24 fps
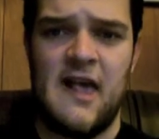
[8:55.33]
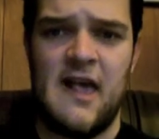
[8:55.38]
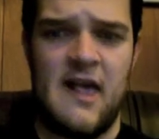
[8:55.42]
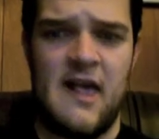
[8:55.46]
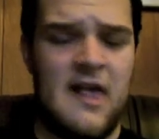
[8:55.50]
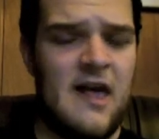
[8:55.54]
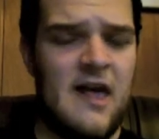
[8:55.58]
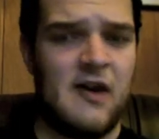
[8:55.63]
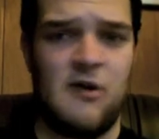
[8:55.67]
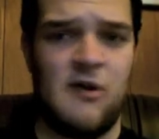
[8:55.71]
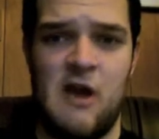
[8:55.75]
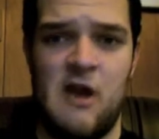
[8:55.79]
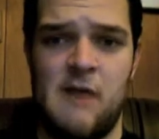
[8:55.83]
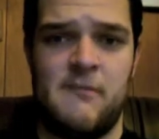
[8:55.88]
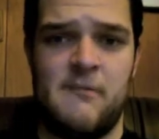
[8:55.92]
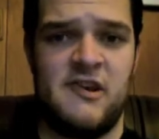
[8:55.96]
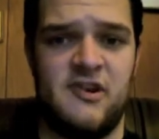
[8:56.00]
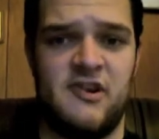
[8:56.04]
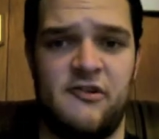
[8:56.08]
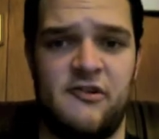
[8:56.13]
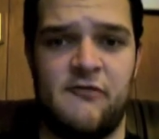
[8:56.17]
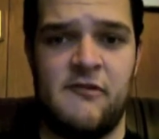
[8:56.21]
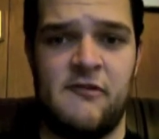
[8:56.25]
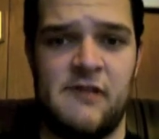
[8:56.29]
a Grammy
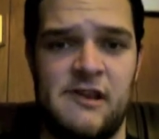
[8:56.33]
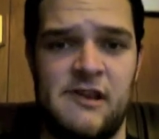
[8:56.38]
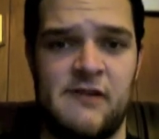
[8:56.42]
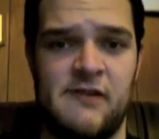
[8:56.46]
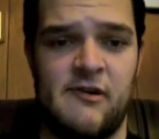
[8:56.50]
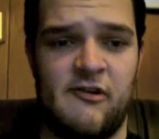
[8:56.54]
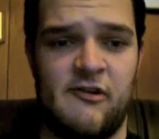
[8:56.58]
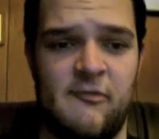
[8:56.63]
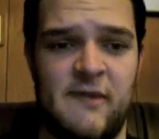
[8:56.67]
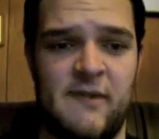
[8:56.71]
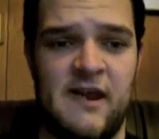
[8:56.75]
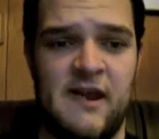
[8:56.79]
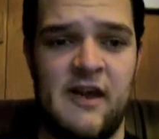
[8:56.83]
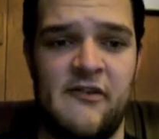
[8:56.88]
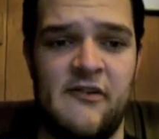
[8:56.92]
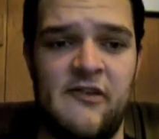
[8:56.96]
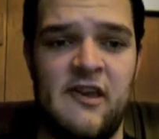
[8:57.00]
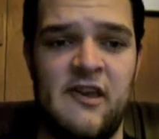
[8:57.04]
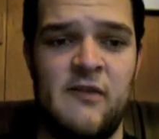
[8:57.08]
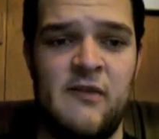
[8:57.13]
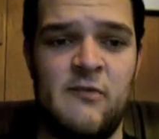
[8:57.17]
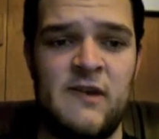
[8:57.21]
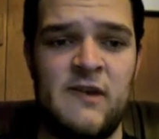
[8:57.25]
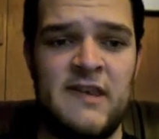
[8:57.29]
just for the lyrics, because
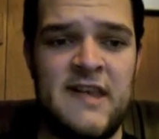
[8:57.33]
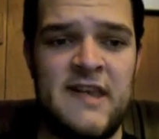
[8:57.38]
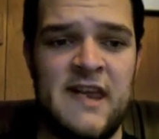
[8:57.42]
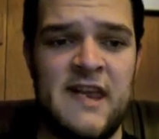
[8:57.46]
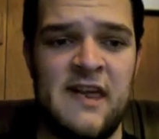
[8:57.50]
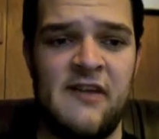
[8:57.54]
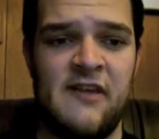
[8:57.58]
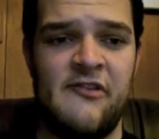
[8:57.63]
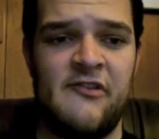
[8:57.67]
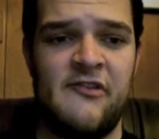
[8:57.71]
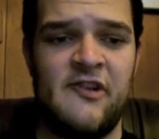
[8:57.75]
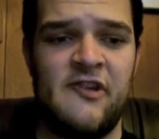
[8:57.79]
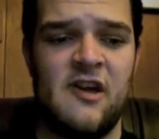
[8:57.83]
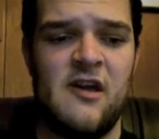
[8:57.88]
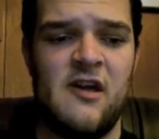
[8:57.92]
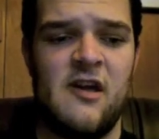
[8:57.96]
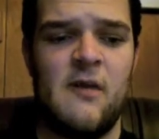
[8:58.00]
he really is